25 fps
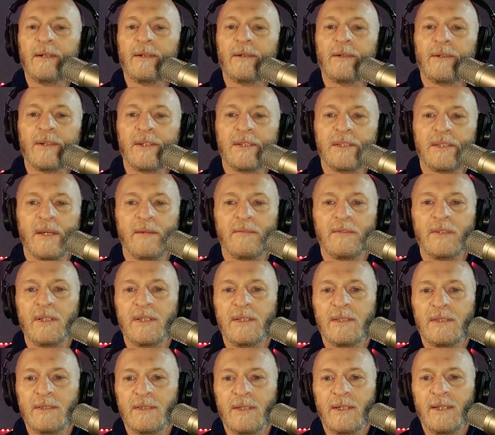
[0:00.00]
early
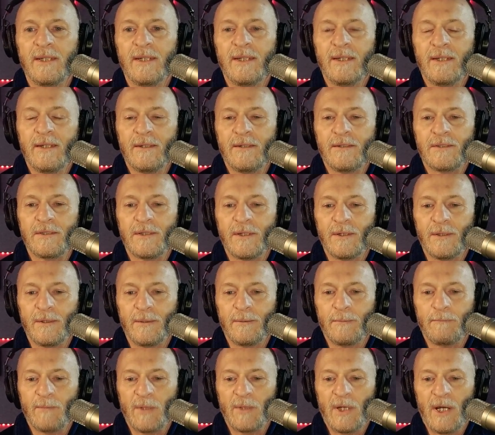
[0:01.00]
70s.
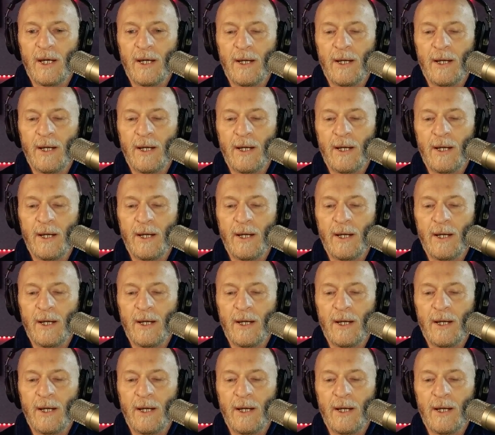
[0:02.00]
So